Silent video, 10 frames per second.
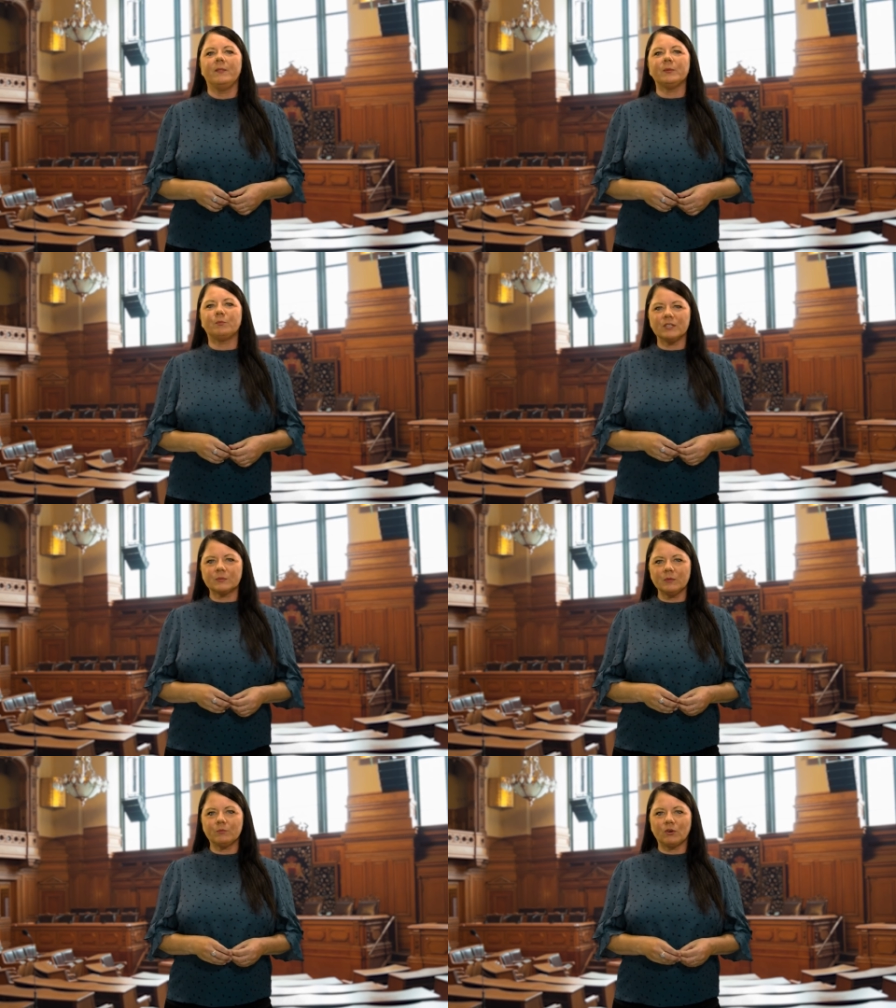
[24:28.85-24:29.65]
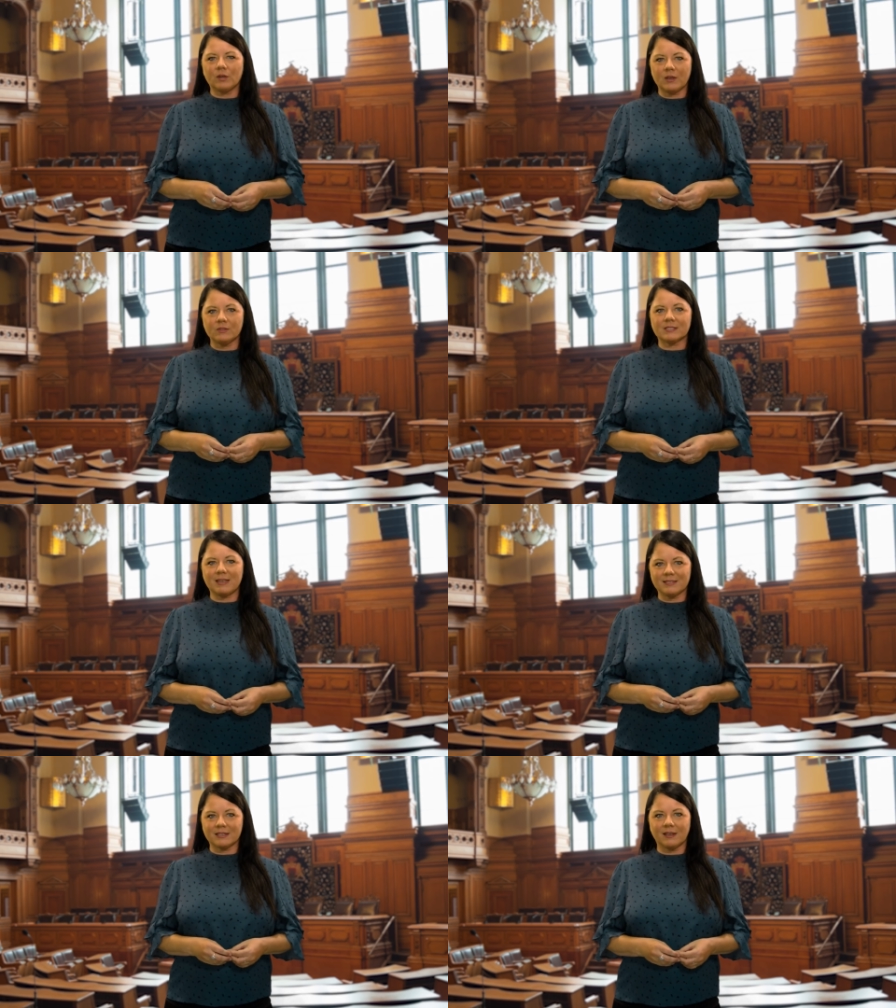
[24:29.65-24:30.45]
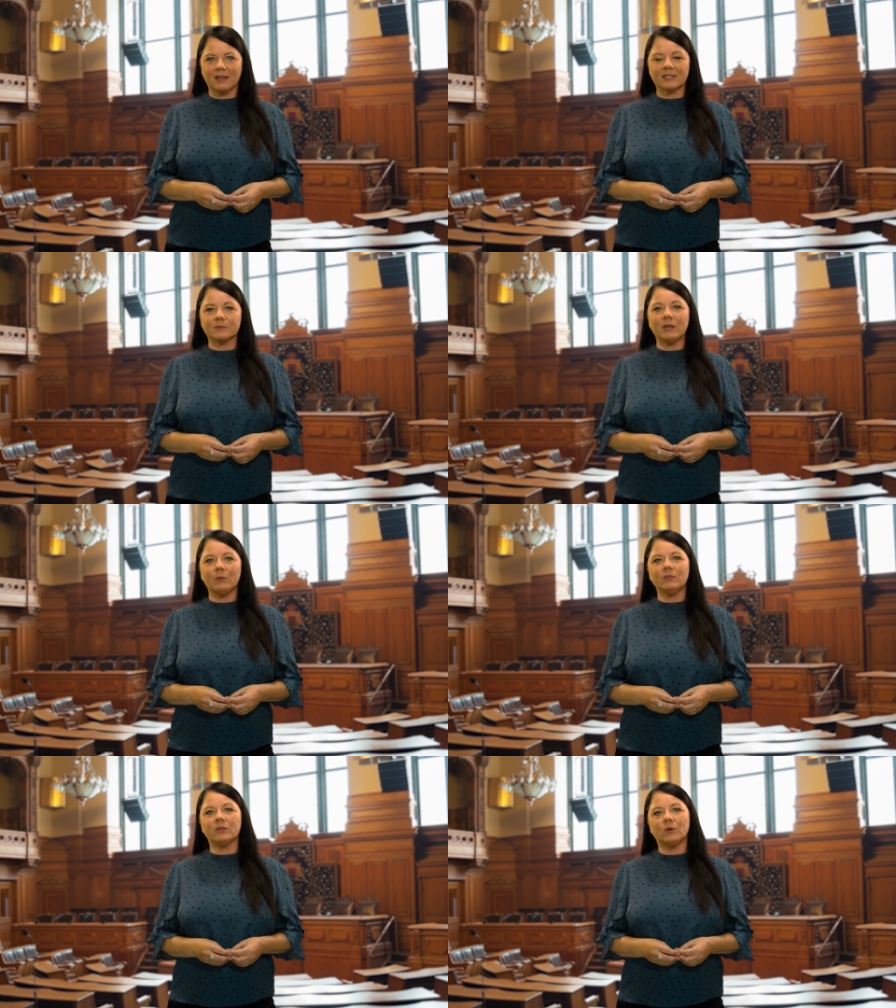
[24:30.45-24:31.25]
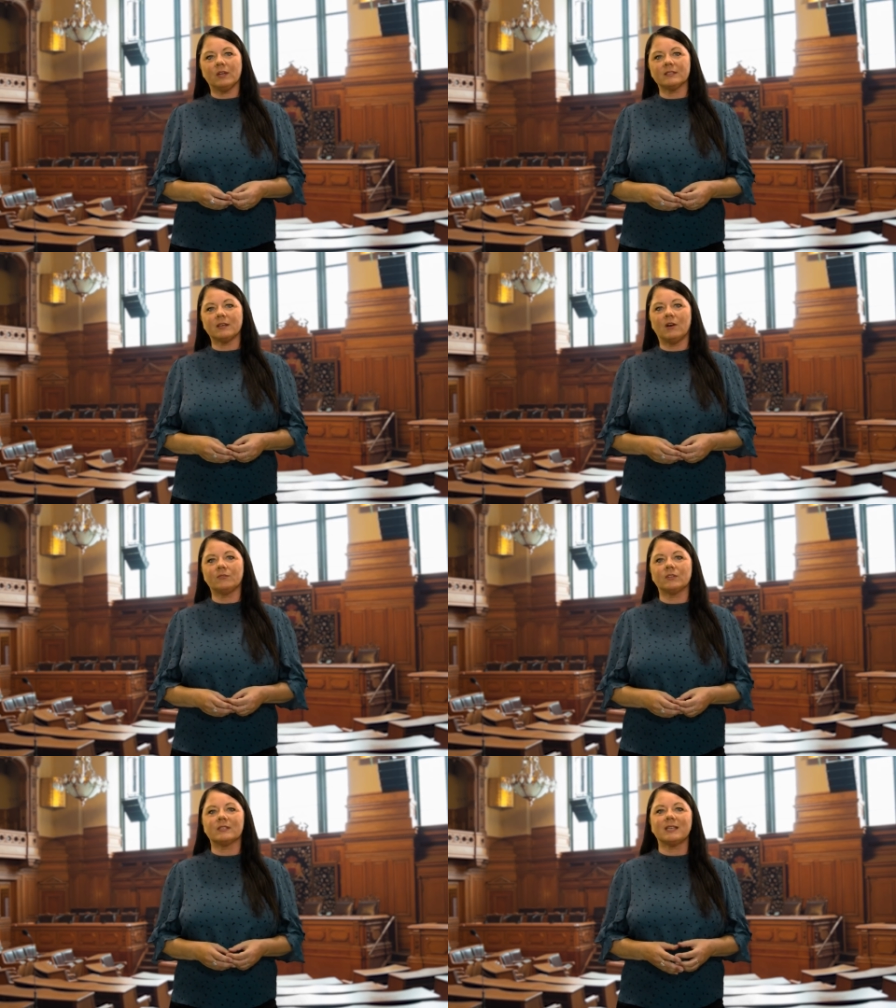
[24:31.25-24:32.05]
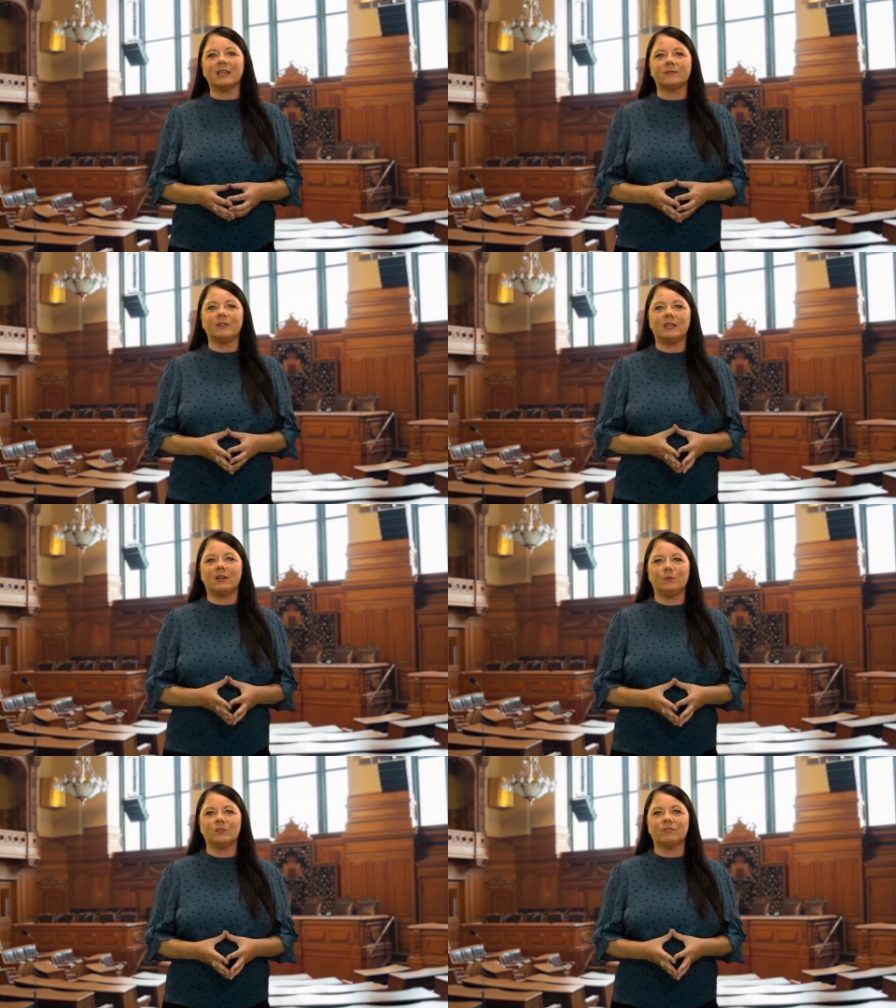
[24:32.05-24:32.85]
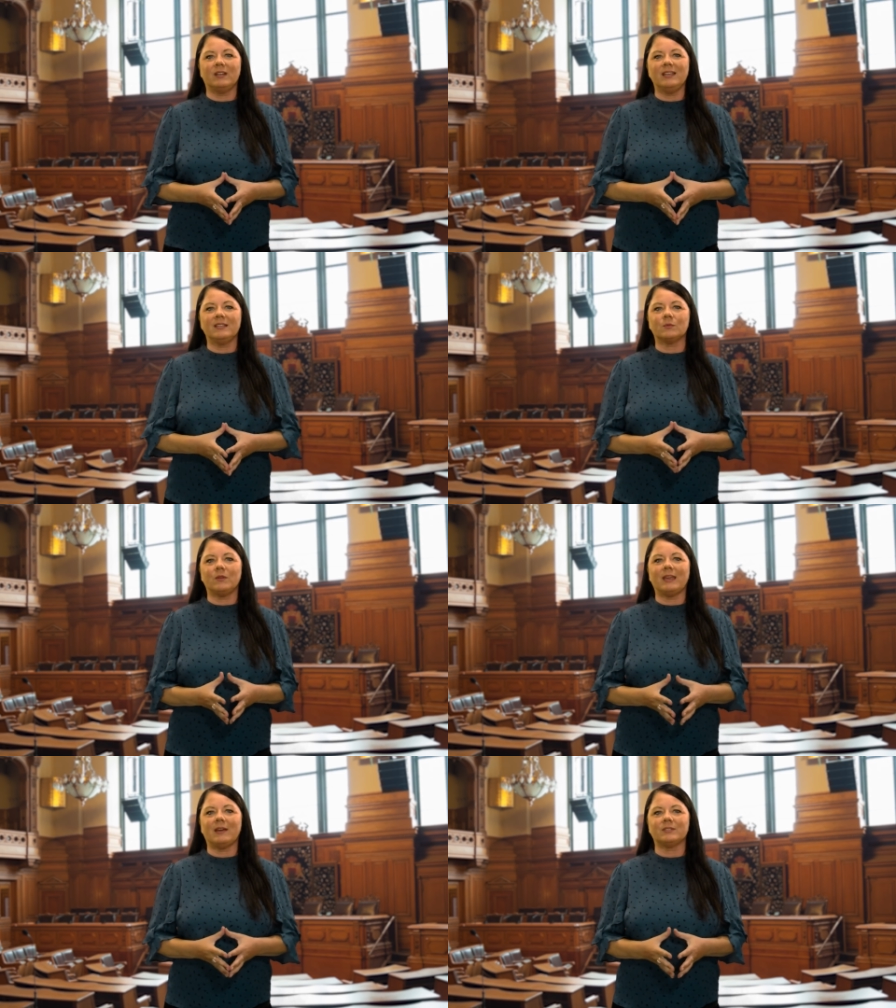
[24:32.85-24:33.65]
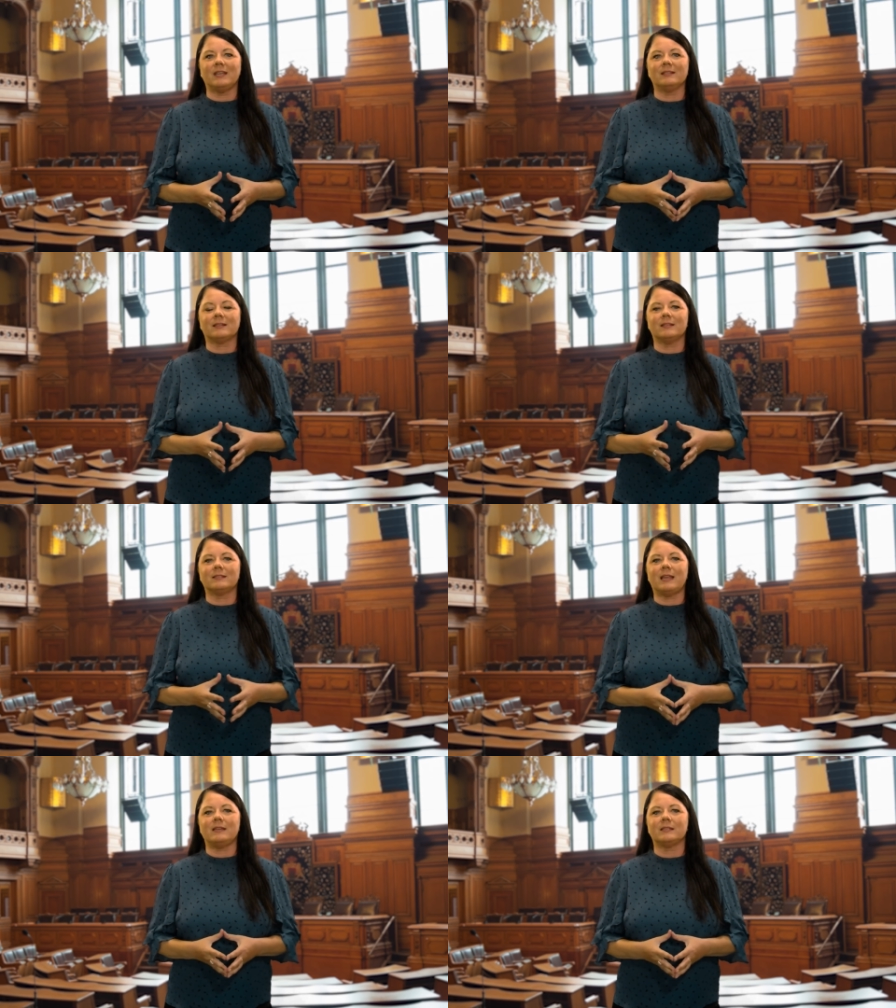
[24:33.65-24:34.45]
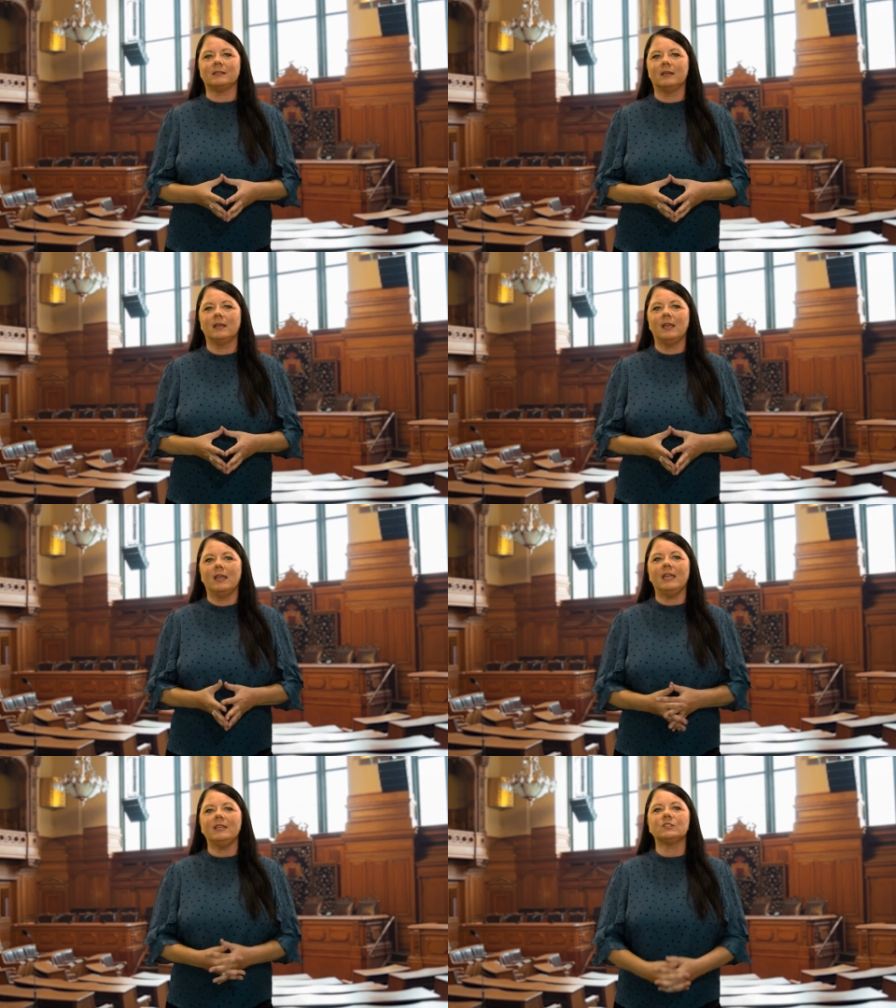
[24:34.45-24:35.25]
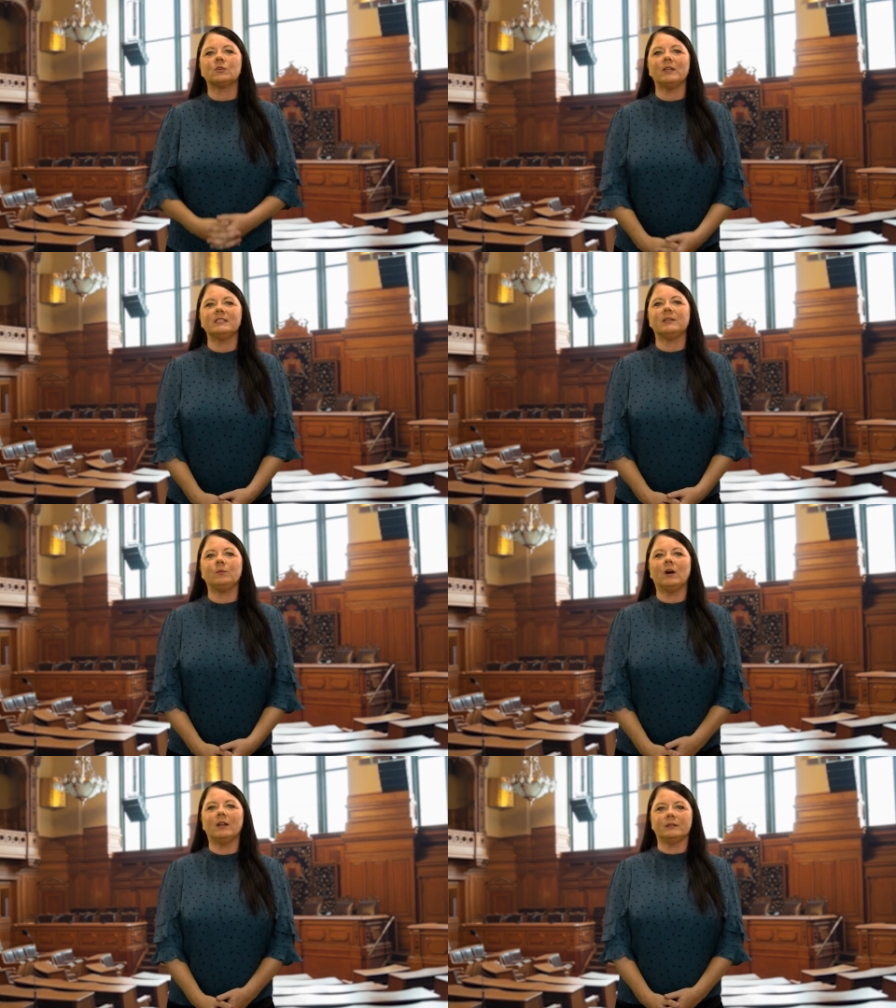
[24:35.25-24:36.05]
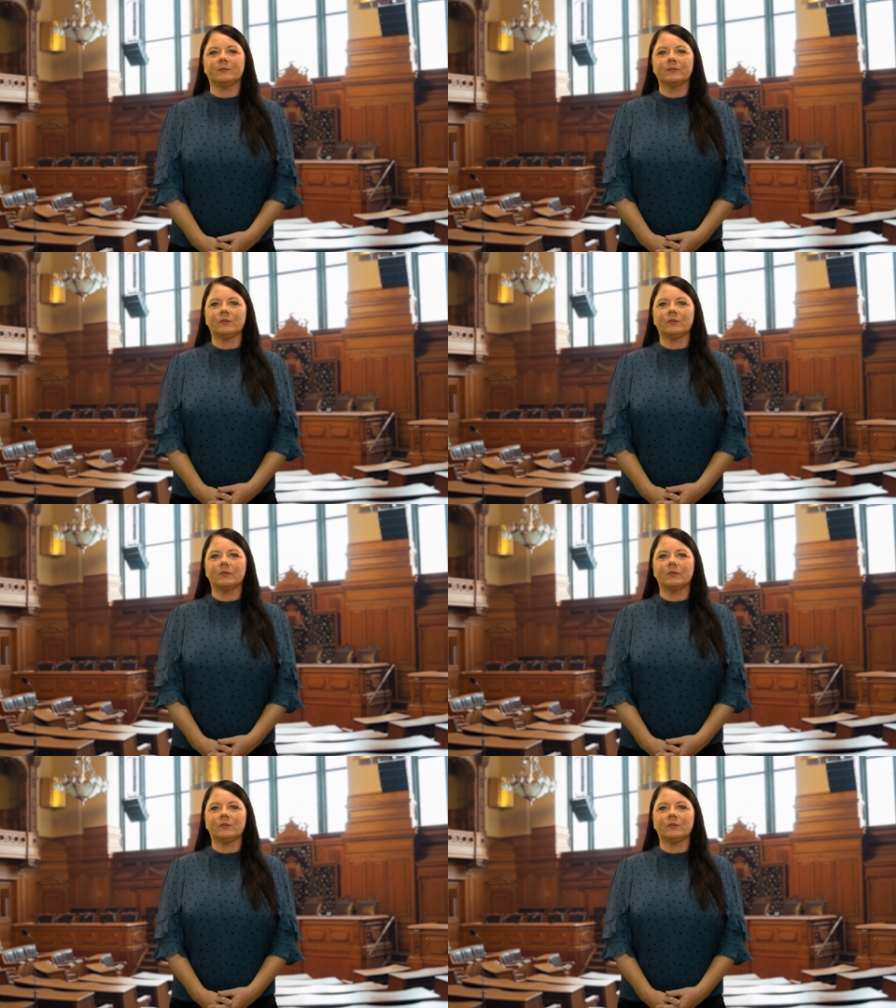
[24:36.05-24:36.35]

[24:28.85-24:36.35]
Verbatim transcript: The Brisbane Broncos centre has met with lawyers after a sex video was released without his consent. He's 21.